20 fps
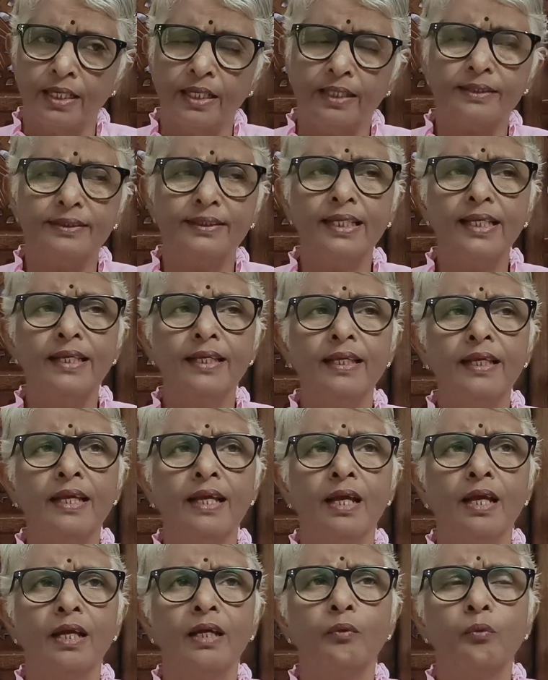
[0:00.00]
see
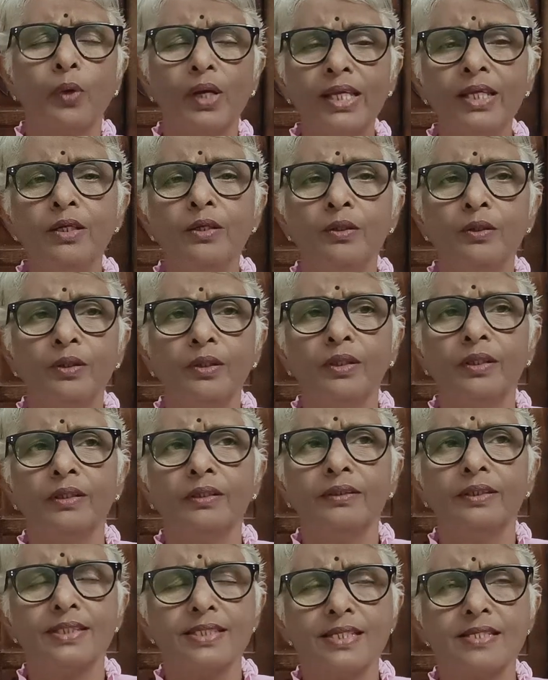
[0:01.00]
why
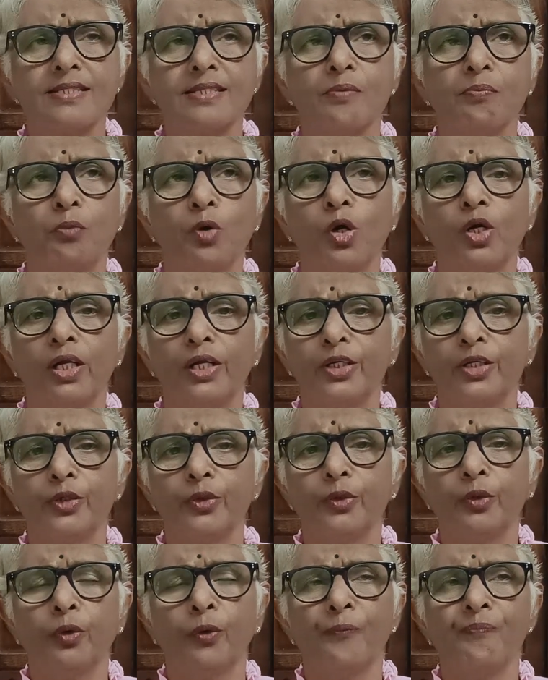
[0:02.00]
this is important,
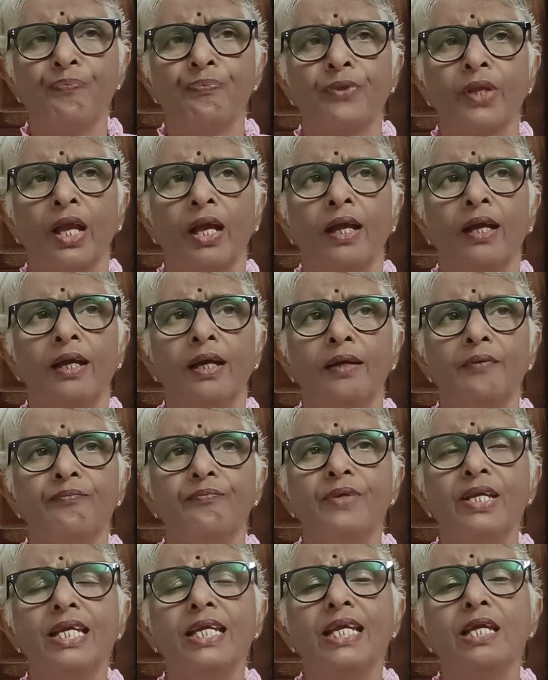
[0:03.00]

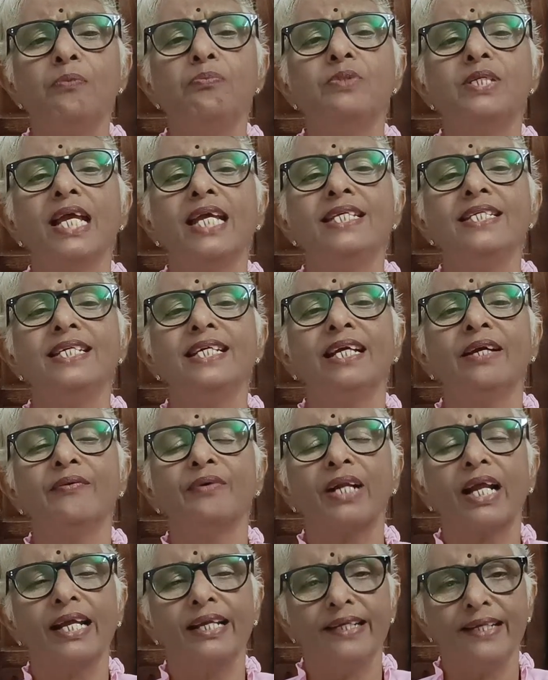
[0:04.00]
we keep changing
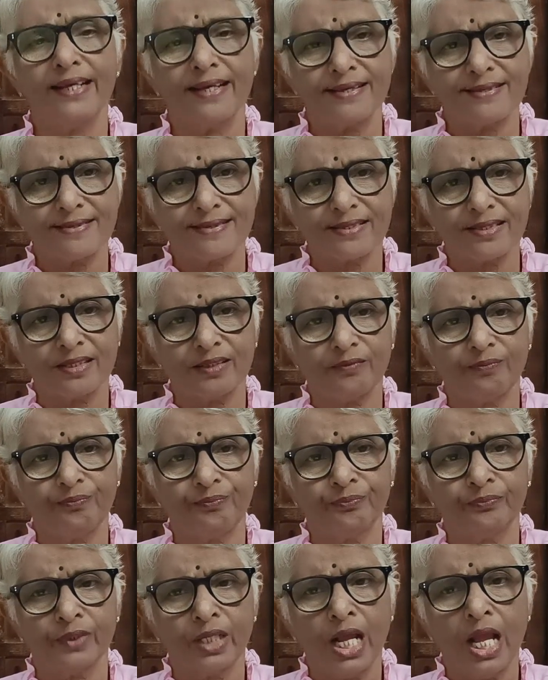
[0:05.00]
our ideas,
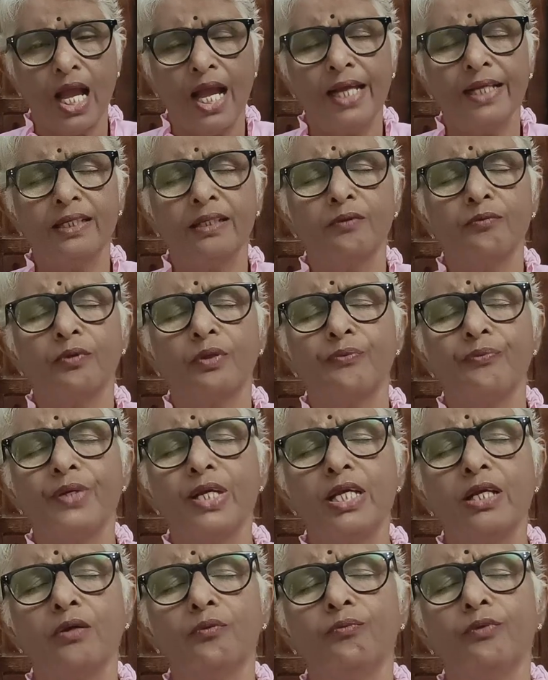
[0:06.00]
and
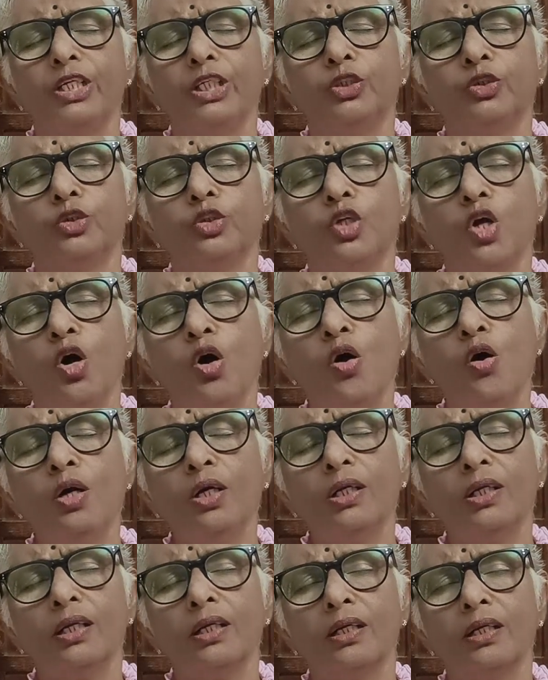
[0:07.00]
we should
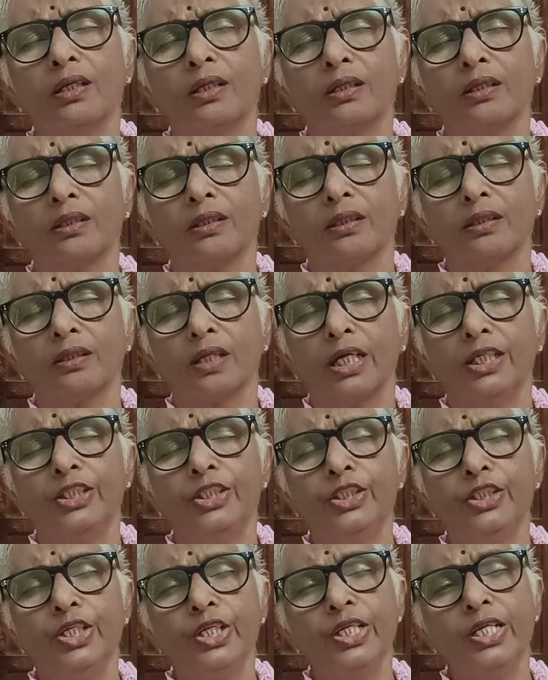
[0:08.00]
not
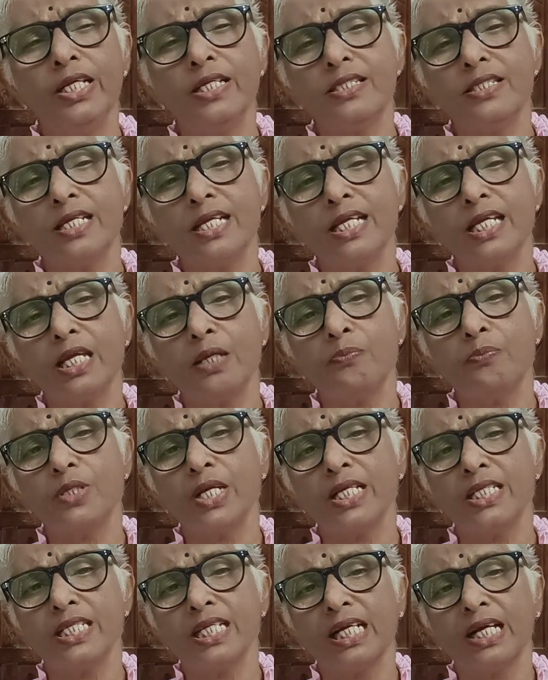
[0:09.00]
continuously keep
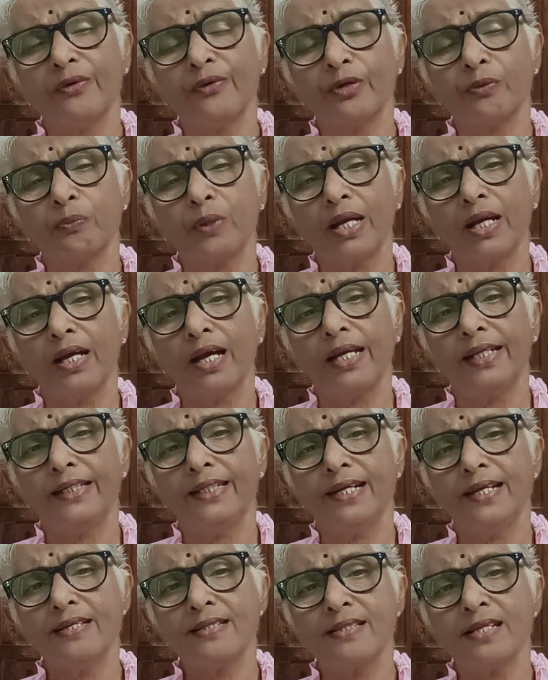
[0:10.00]
changing our
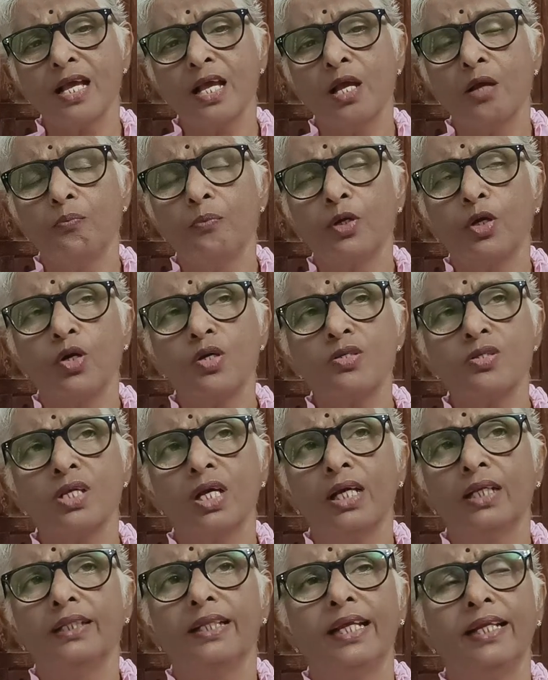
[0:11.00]
ideas, because
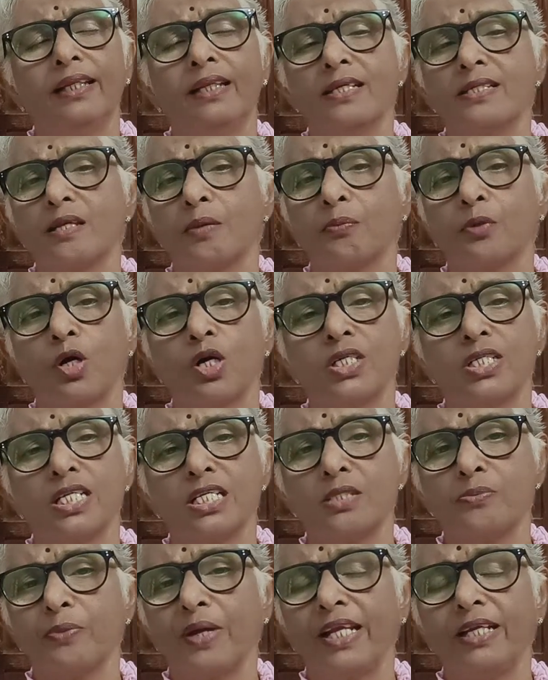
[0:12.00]
then the
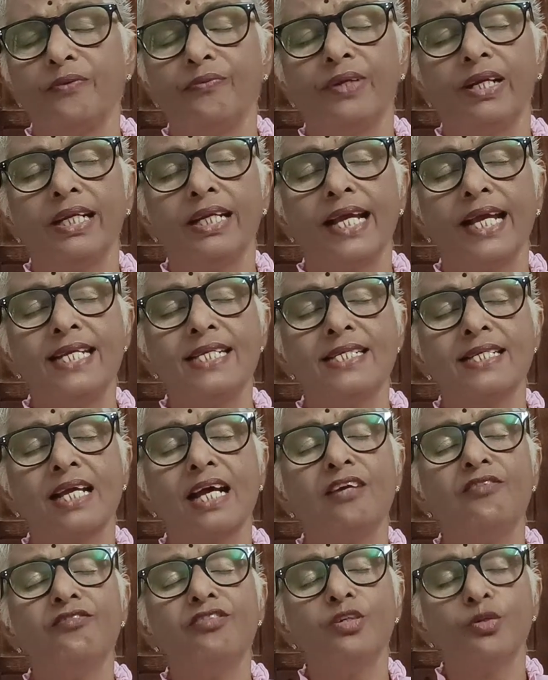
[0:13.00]
subconscious mind will get
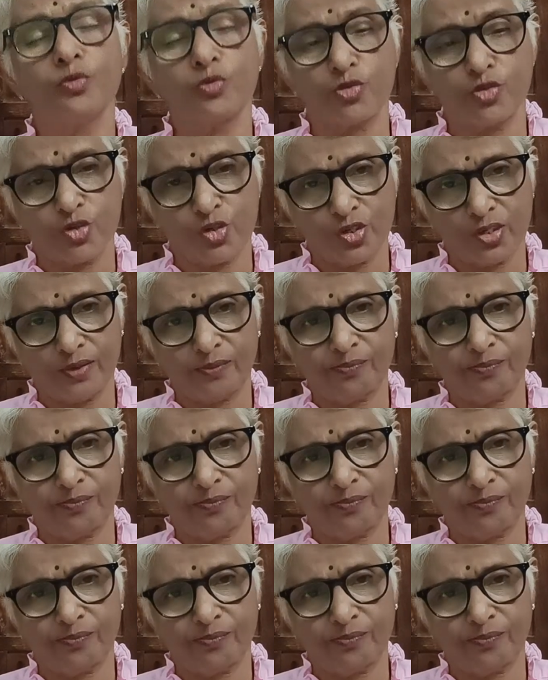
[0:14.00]
confused.